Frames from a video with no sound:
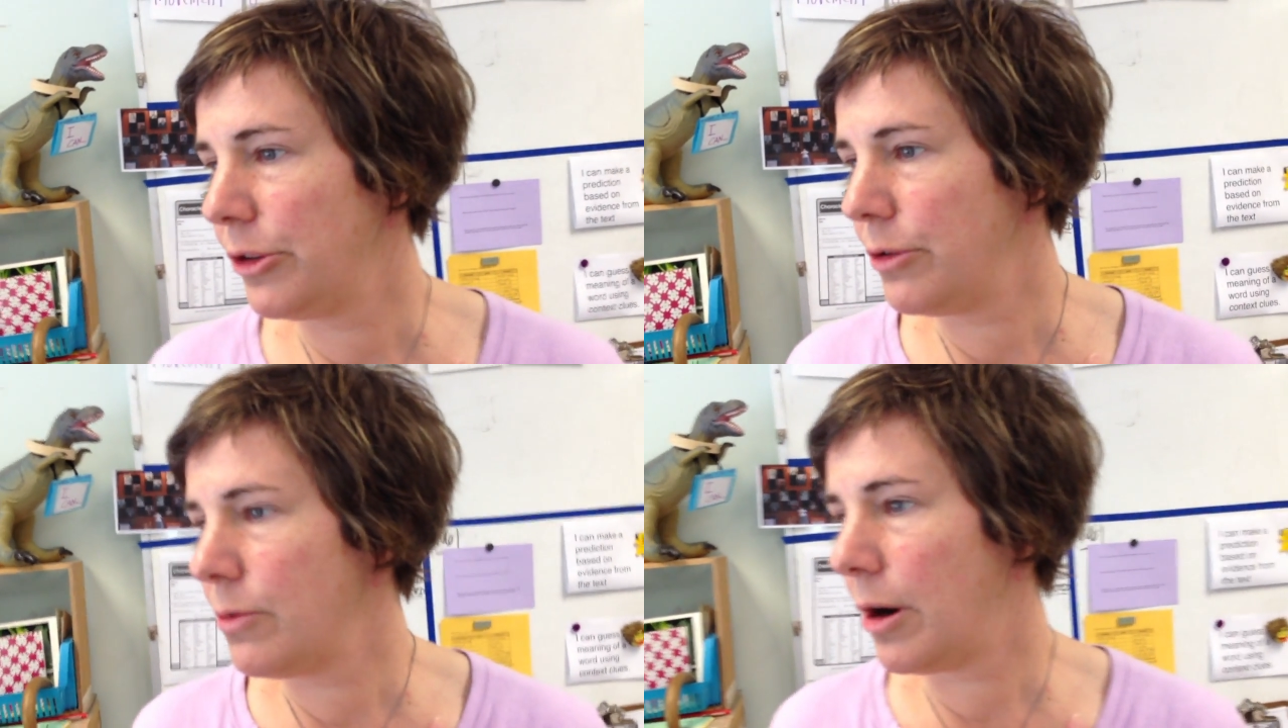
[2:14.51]

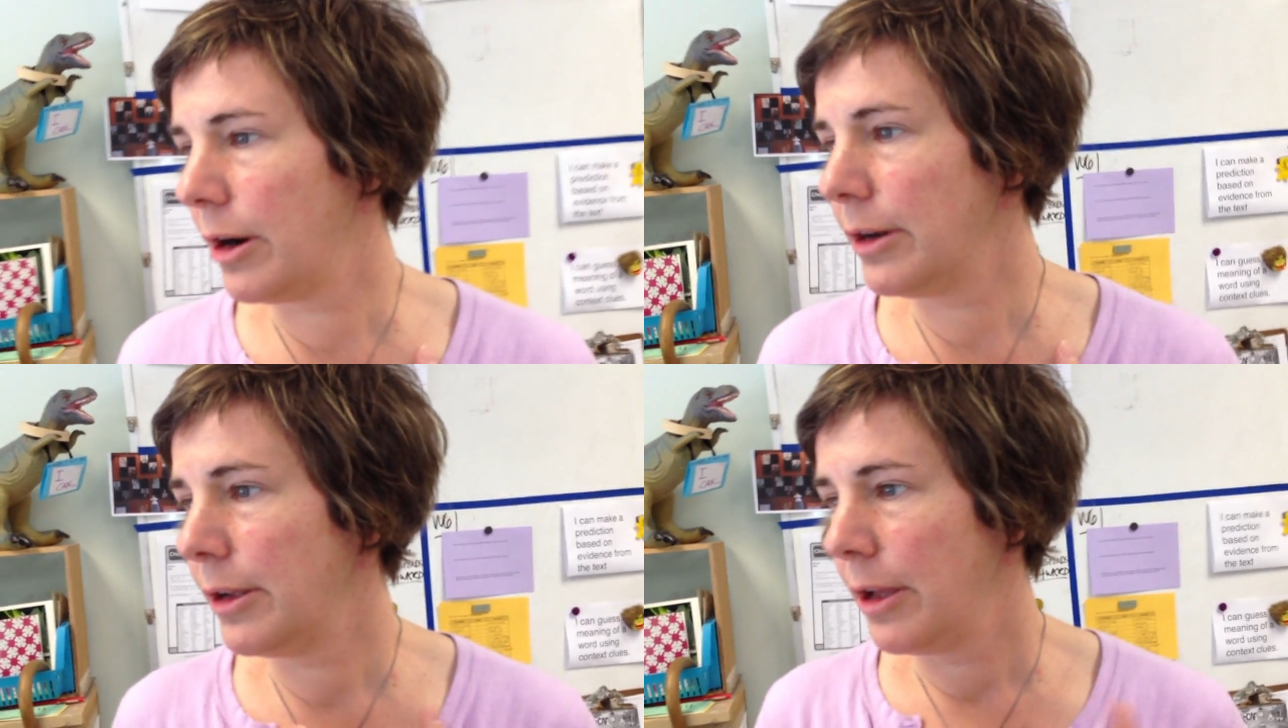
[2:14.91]
you
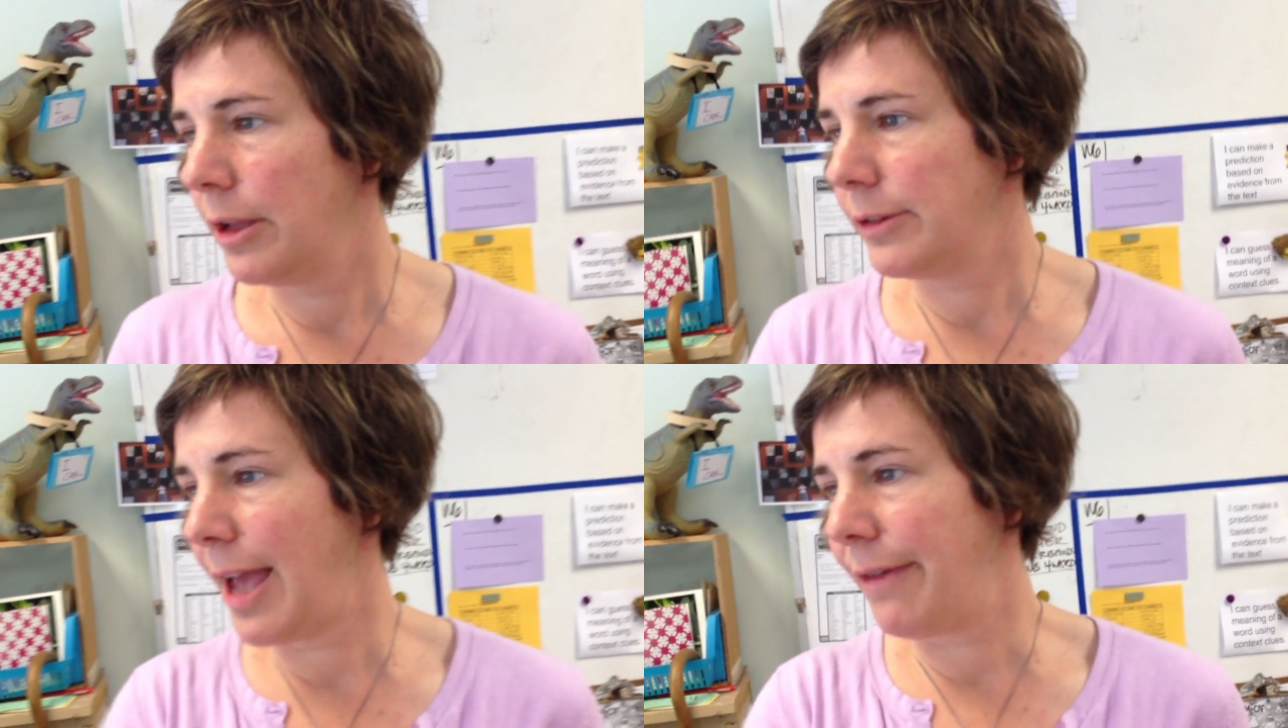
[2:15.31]
are
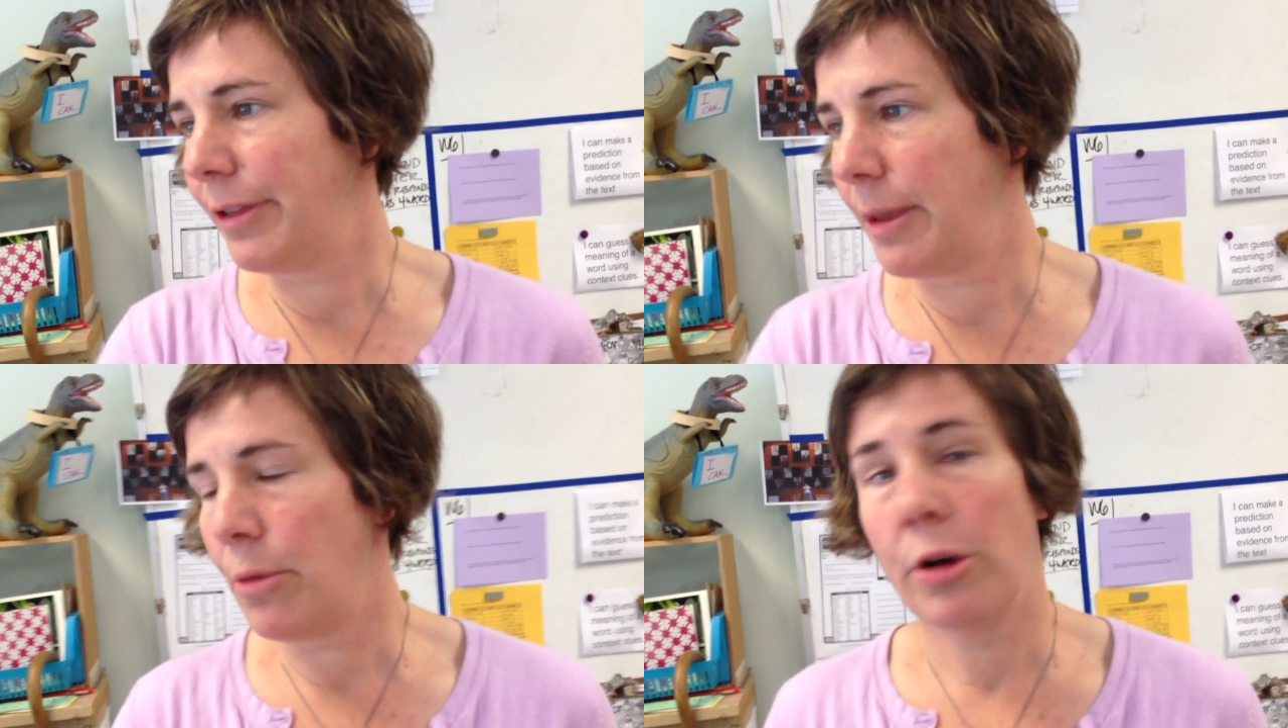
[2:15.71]
to having
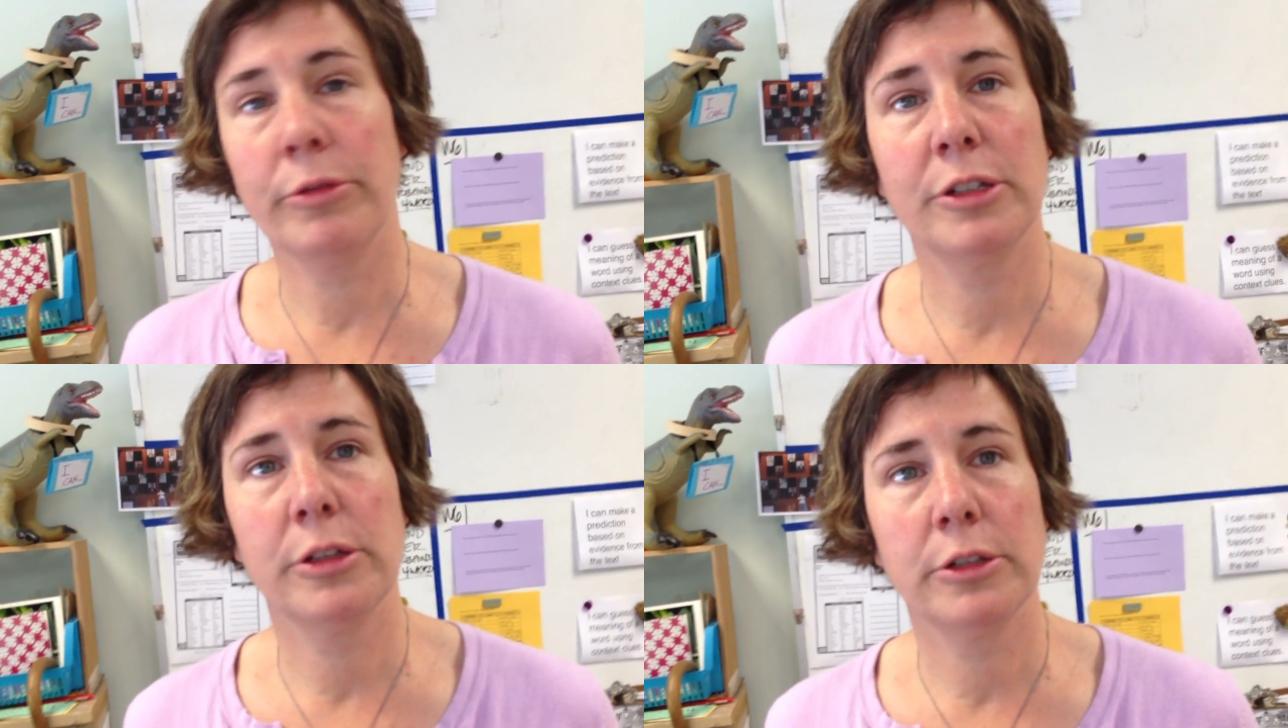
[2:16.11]
them all
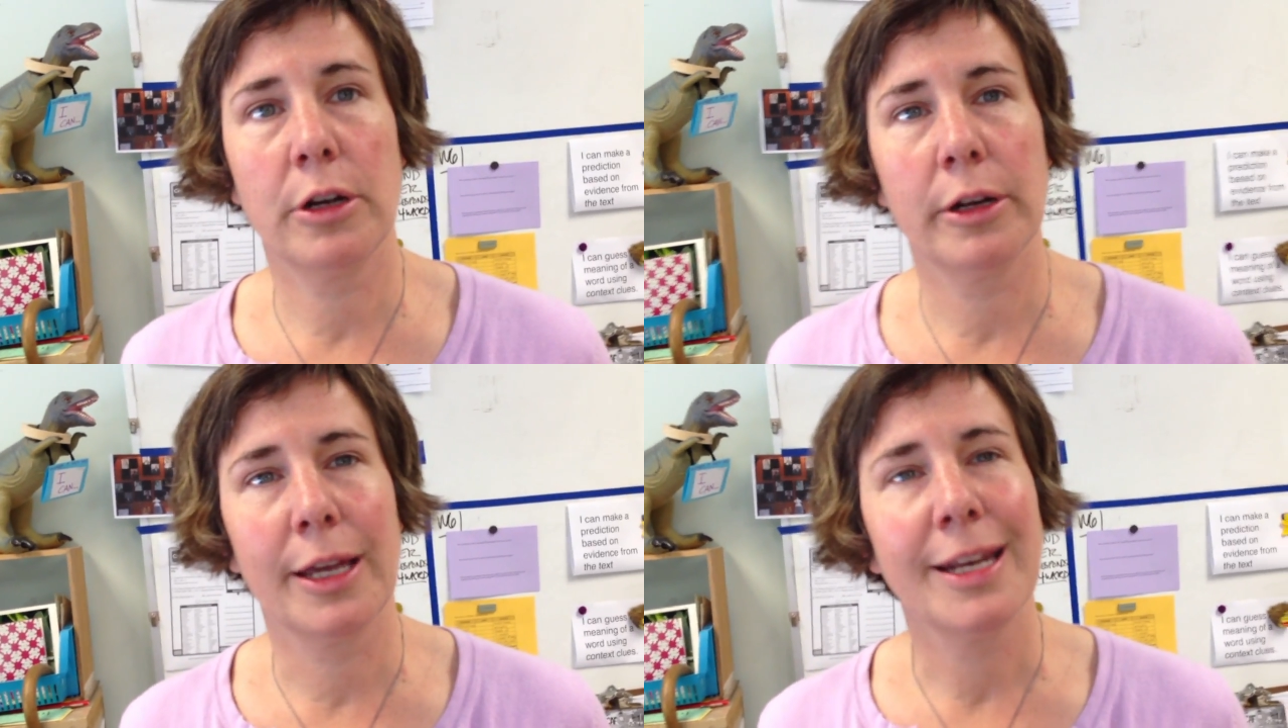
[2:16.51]
reach the
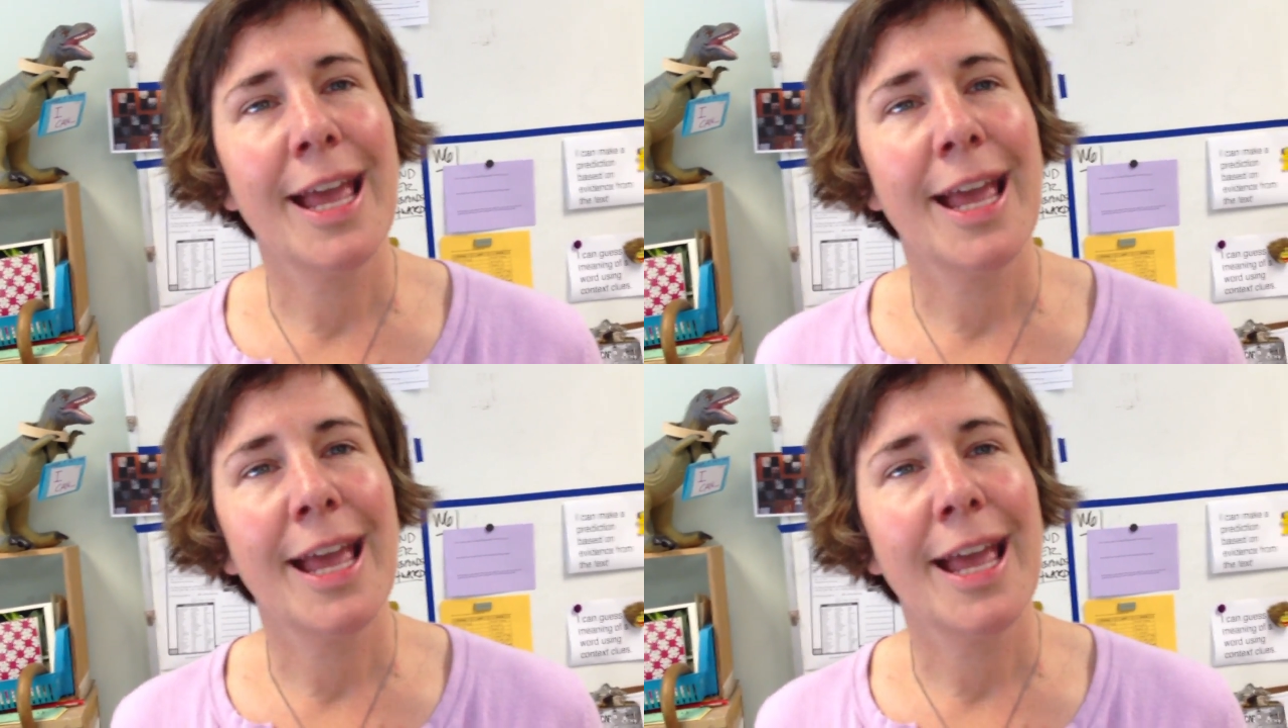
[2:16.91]
target.